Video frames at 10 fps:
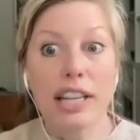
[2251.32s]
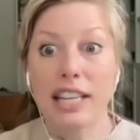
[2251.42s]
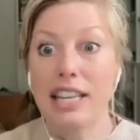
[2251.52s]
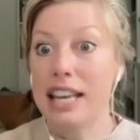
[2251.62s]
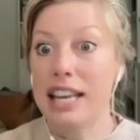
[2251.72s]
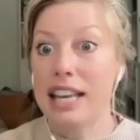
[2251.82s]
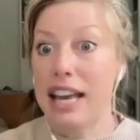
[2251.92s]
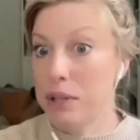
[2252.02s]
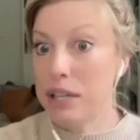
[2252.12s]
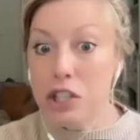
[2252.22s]
he got
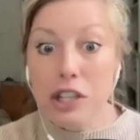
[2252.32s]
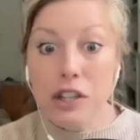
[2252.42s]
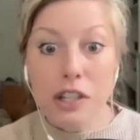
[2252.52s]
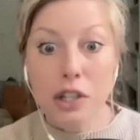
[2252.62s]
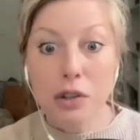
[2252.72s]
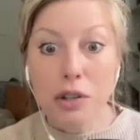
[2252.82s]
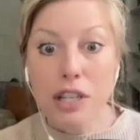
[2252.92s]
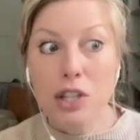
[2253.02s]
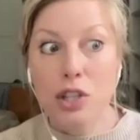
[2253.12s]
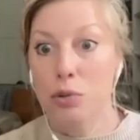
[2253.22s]
3 engineering
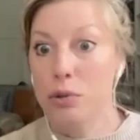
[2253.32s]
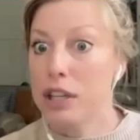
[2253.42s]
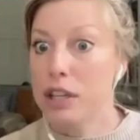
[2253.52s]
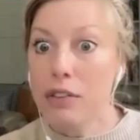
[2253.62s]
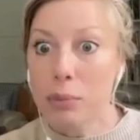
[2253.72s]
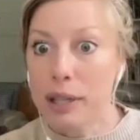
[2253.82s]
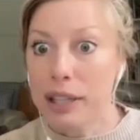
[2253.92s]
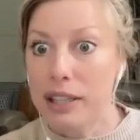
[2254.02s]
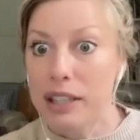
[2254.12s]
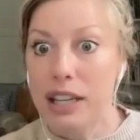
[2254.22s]
degrees through the
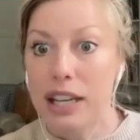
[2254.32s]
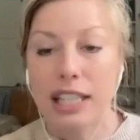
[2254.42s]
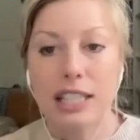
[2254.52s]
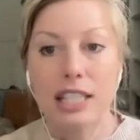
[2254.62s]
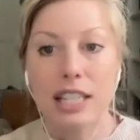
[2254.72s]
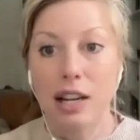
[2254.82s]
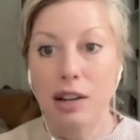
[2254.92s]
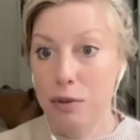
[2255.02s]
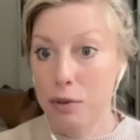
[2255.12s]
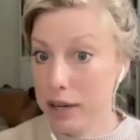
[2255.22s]
government, and
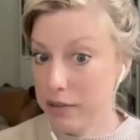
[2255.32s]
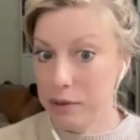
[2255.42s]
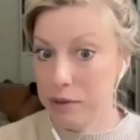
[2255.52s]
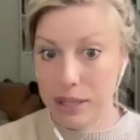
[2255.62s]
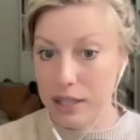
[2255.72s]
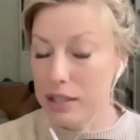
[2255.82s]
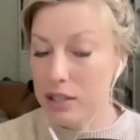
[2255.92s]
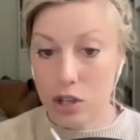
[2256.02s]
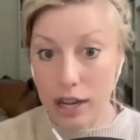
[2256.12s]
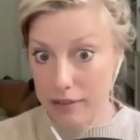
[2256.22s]
for
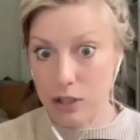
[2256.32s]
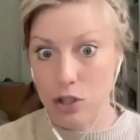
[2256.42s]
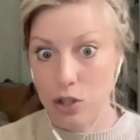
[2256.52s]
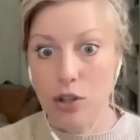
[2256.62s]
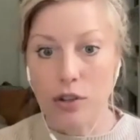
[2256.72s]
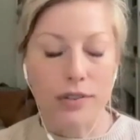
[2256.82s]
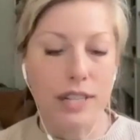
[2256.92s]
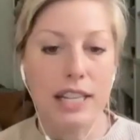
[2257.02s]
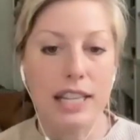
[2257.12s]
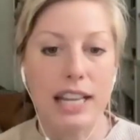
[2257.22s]
having served.
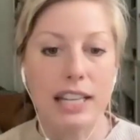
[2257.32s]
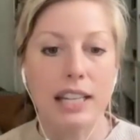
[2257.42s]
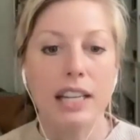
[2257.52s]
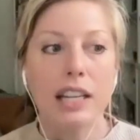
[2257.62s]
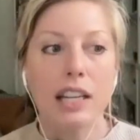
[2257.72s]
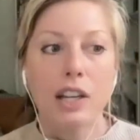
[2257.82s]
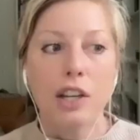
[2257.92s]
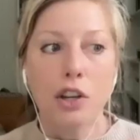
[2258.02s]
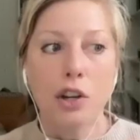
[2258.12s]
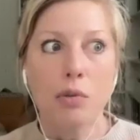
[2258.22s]
And then,
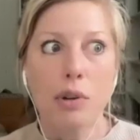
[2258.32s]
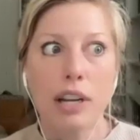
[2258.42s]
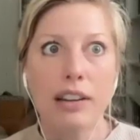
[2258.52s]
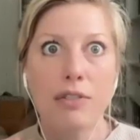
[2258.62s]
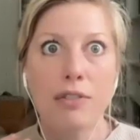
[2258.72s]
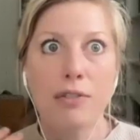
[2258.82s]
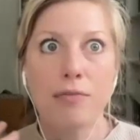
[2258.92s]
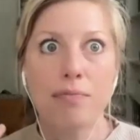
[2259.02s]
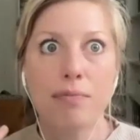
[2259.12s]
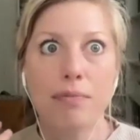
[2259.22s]
it
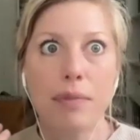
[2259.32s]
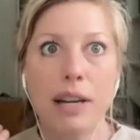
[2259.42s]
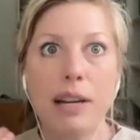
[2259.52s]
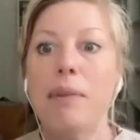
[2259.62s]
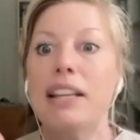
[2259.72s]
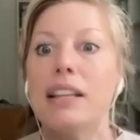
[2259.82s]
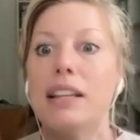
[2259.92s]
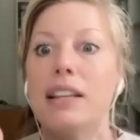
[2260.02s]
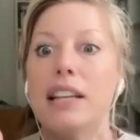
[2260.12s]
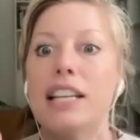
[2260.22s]
made
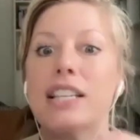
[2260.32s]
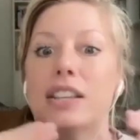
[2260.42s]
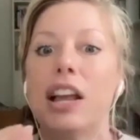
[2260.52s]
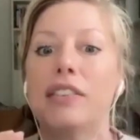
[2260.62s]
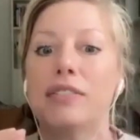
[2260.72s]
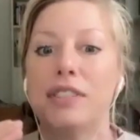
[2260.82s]
his life